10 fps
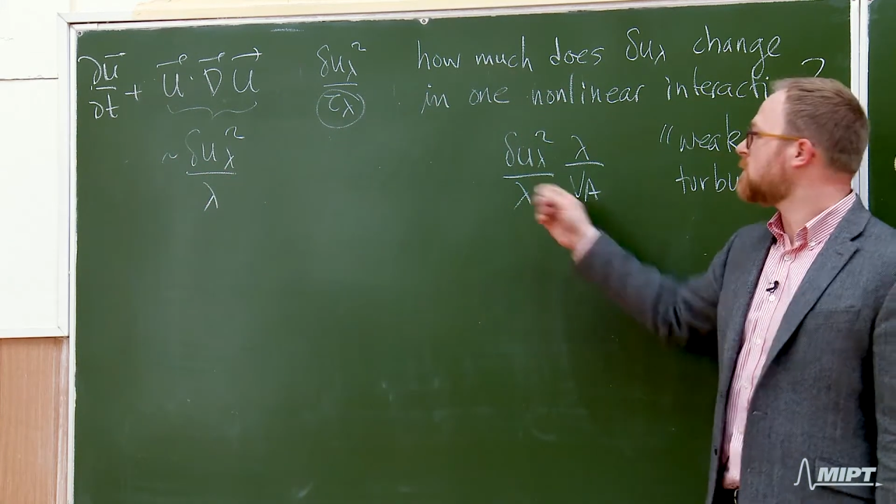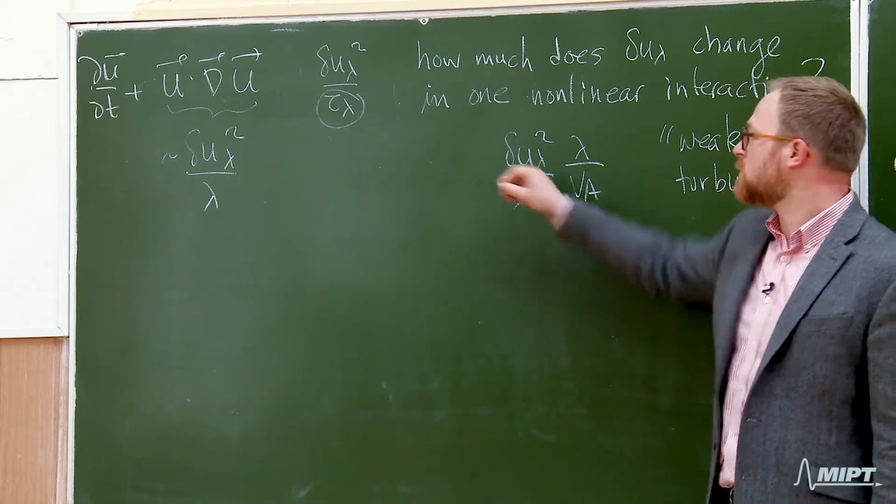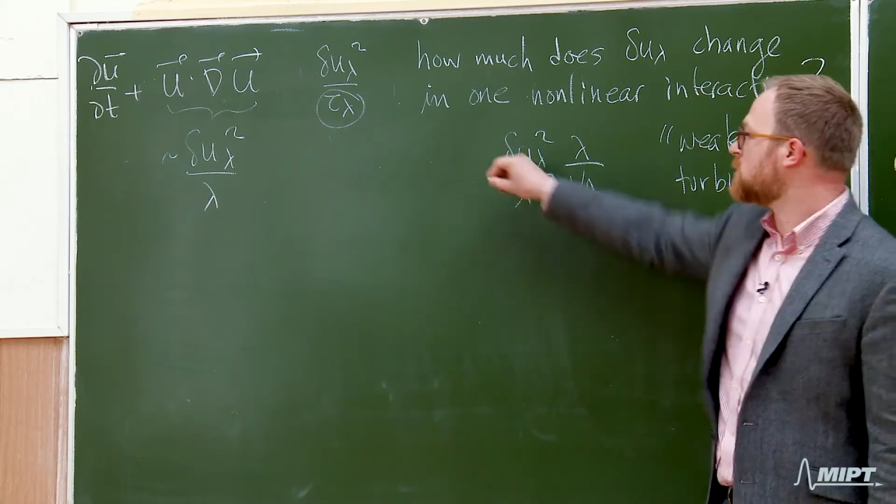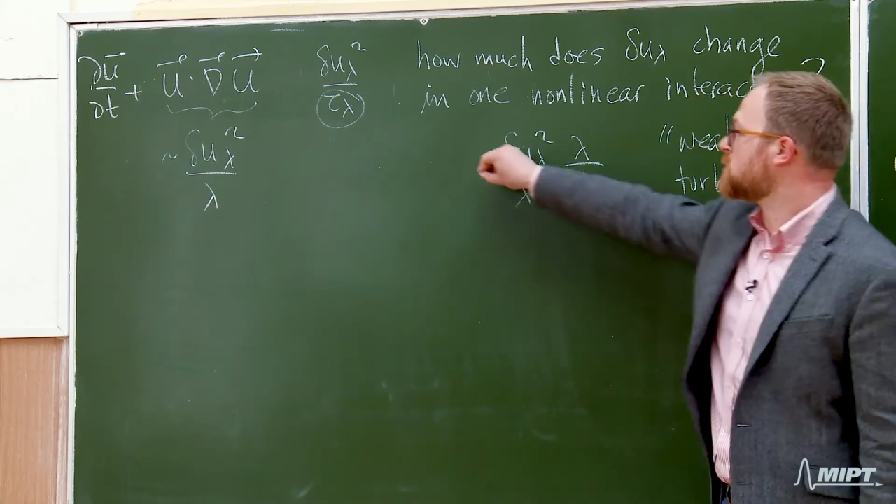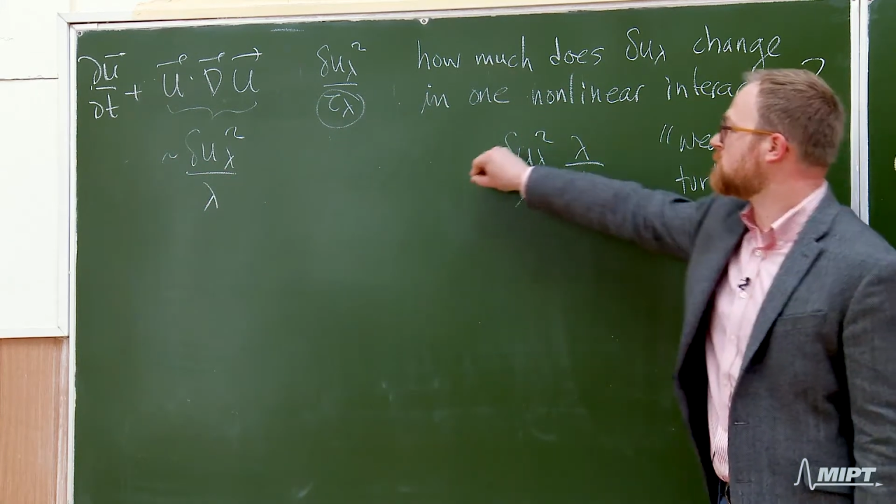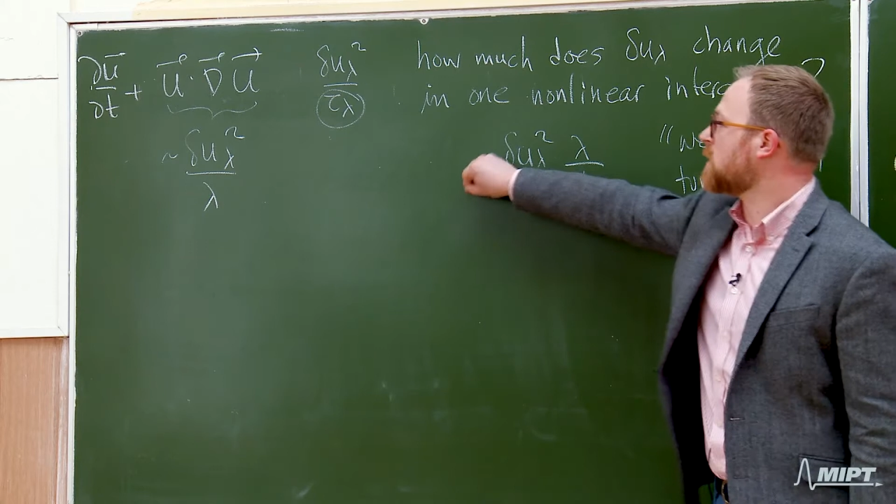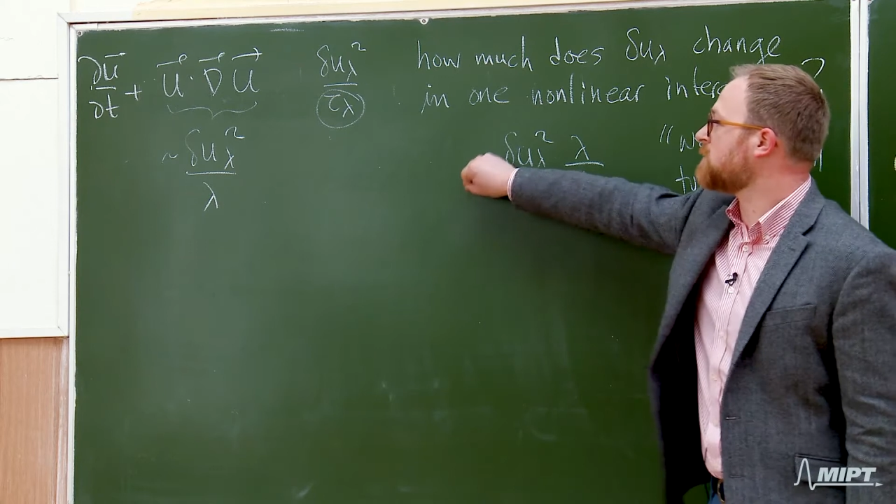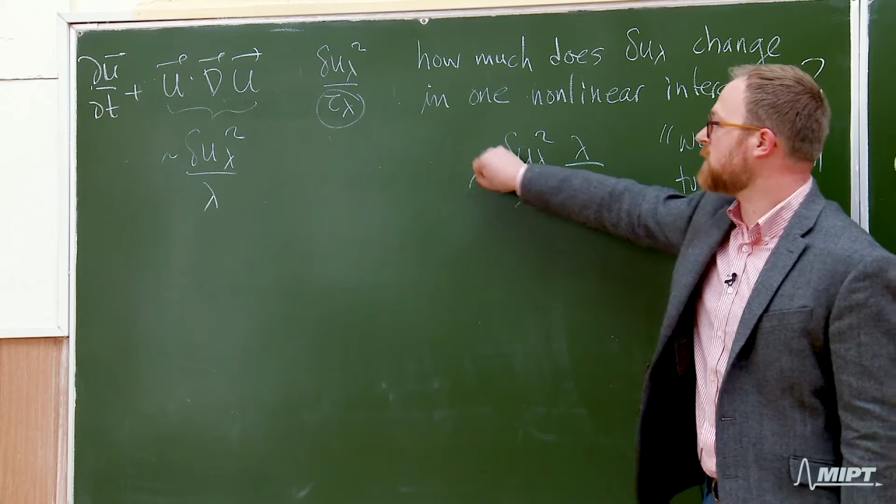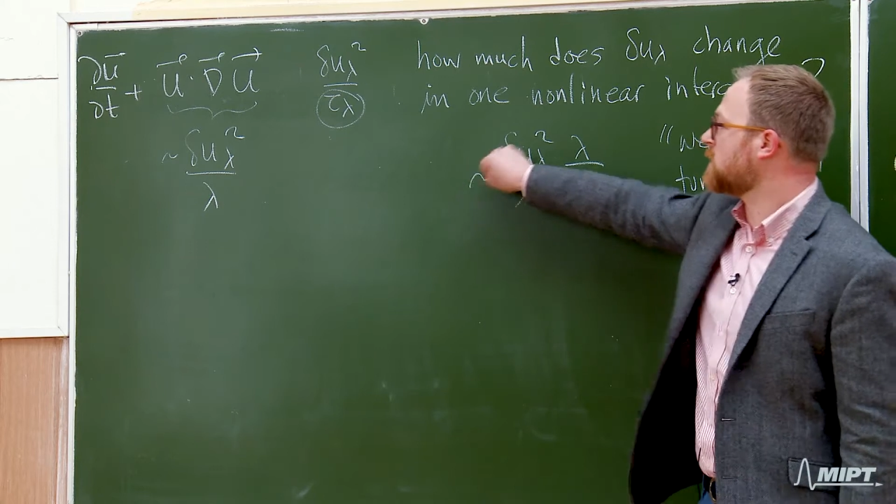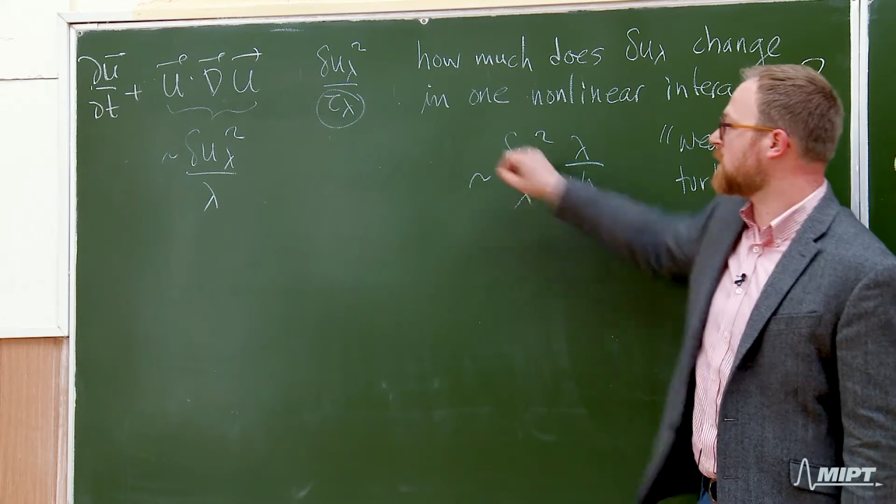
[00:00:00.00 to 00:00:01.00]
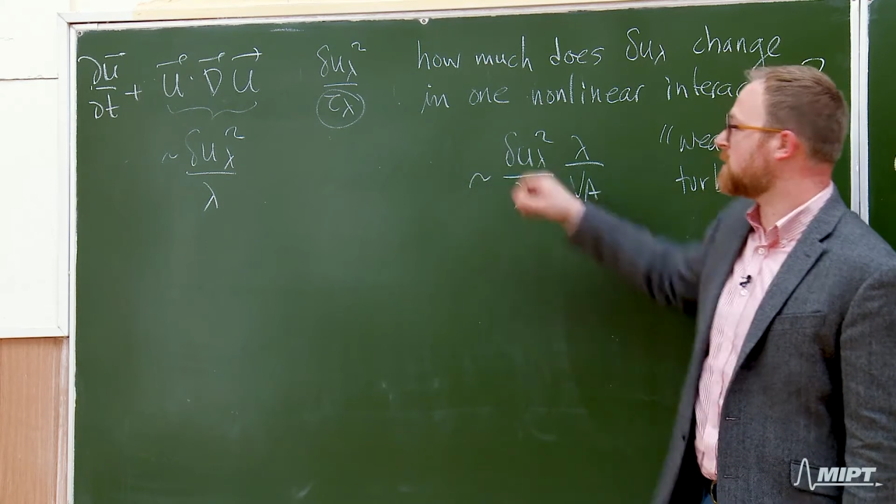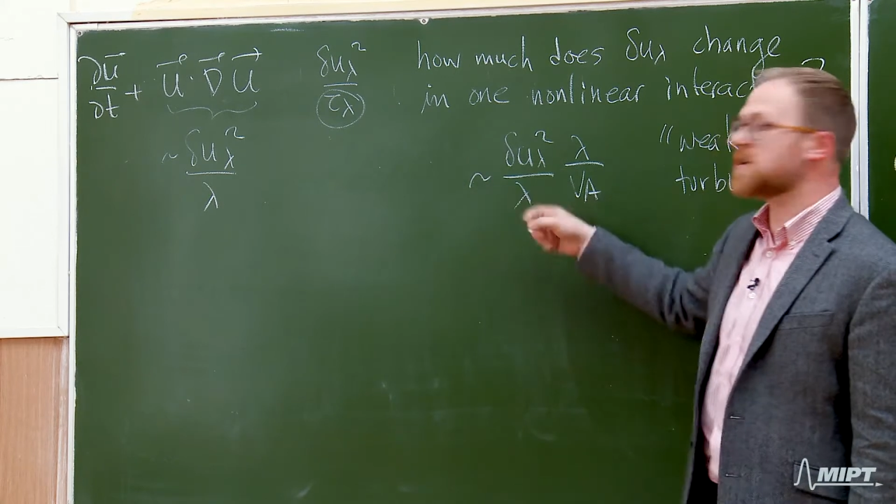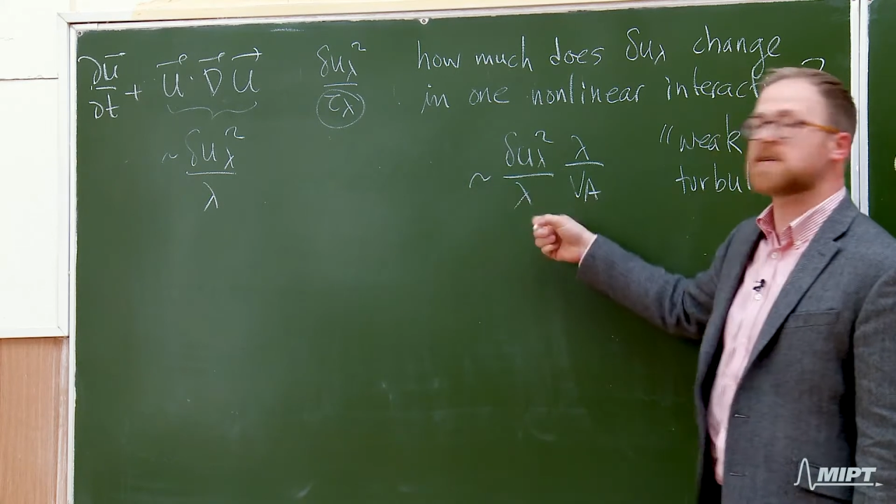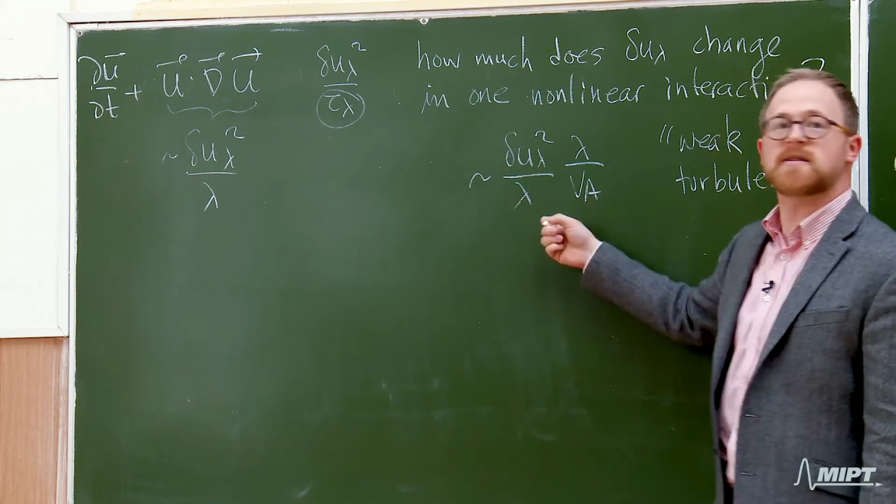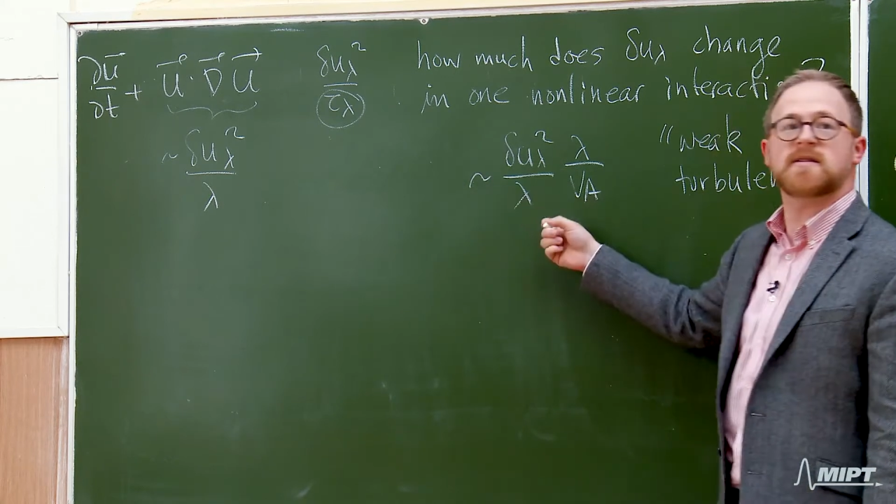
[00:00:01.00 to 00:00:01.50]
which is roughly like
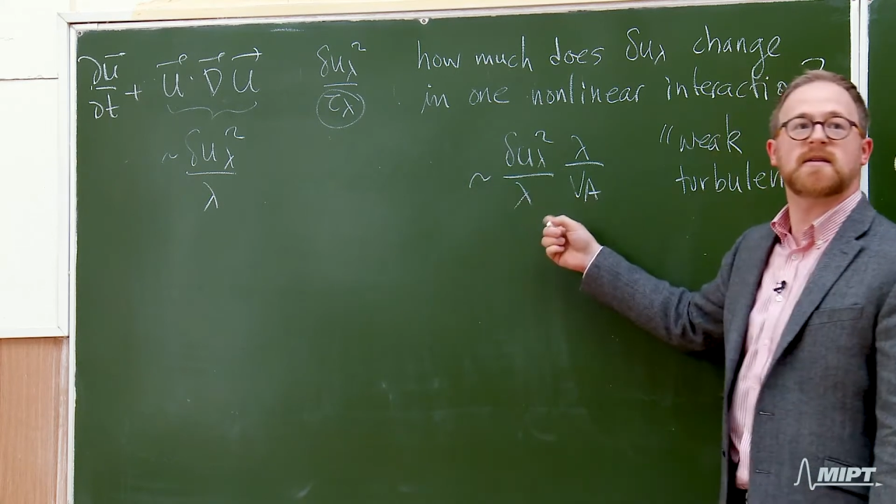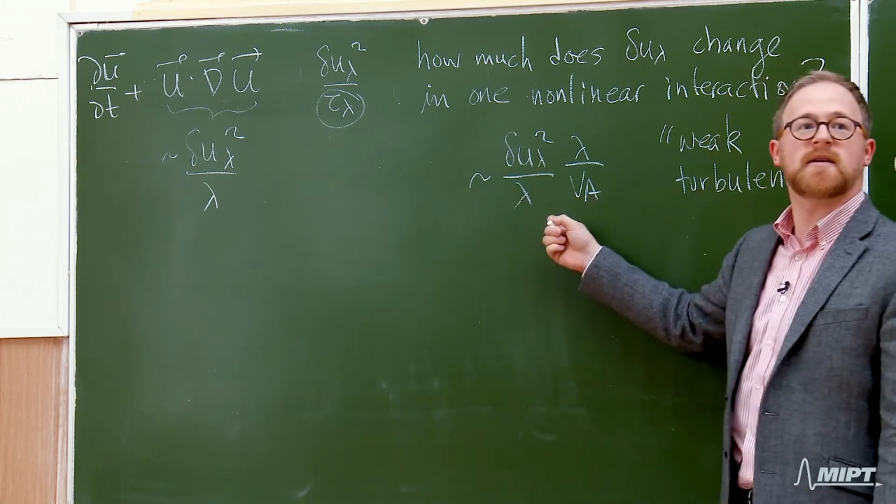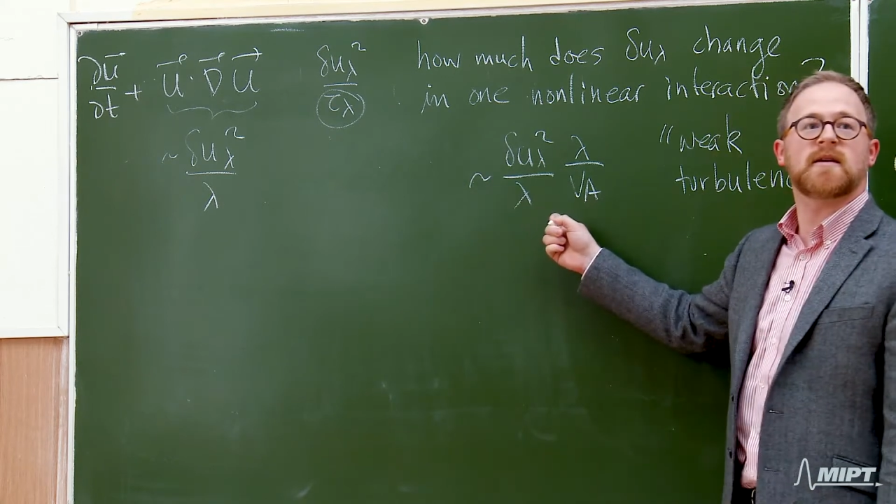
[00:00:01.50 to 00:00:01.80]
this